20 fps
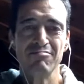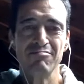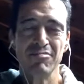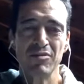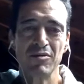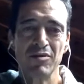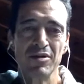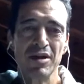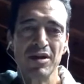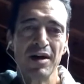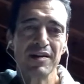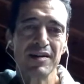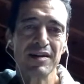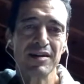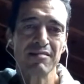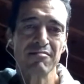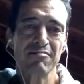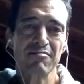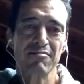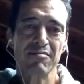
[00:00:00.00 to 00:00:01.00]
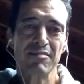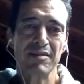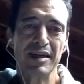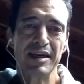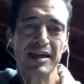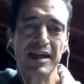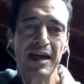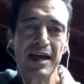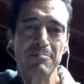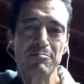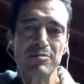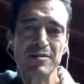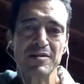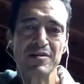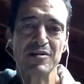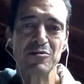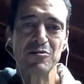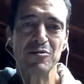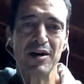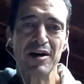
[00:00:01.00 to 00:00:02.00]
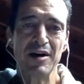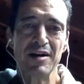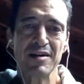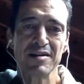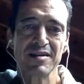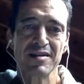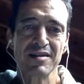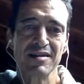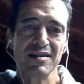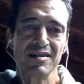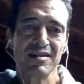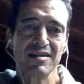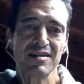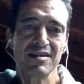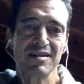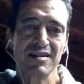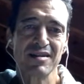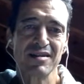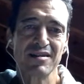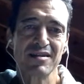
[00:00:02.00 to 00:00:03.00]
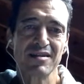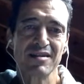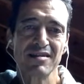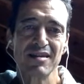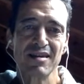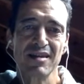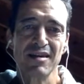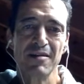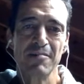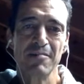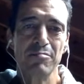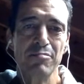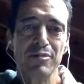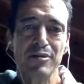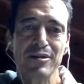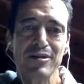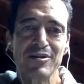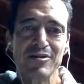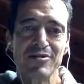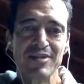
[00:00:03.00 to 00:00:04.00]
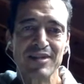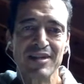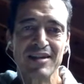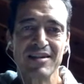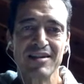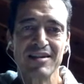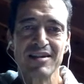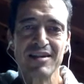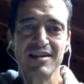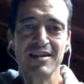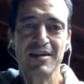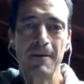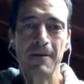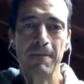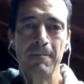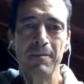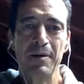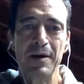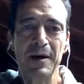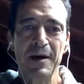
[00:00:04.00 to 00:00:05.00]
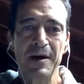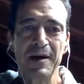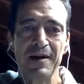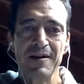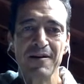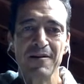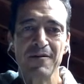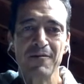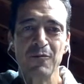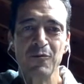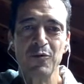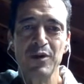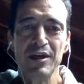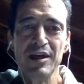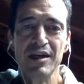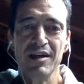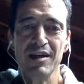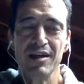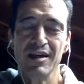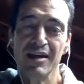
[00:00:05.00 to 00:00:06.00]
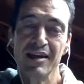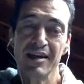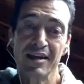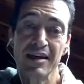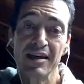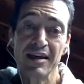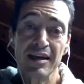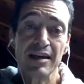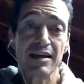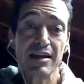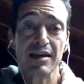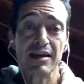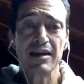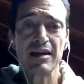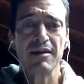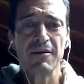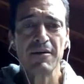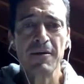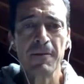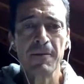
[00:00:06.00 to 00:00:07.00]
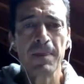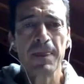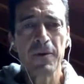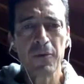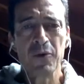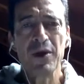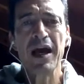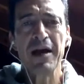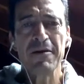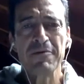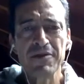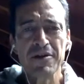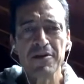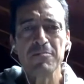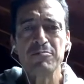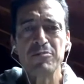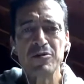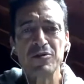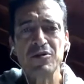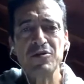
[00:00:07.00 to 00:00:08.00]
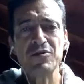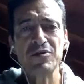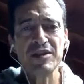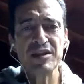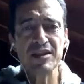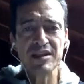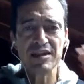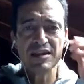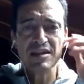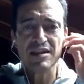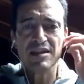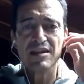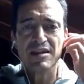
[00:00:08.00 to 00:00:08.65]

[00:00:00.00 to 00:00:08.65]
nothing that happens to us is personal, but we have the opportunity,